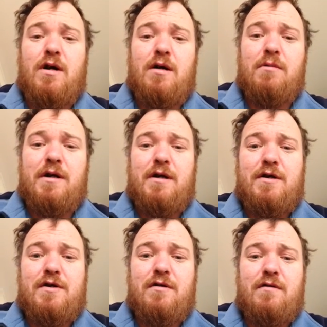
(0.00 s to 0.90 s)

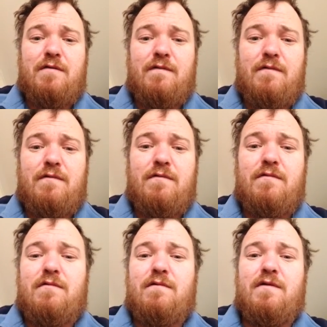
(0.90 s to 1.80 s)
carbonation
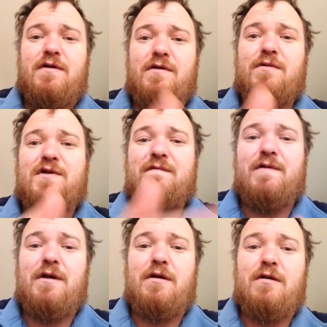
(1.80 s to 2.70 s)
to do its
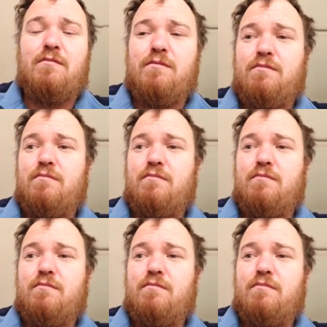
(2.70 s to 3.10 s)
thing in the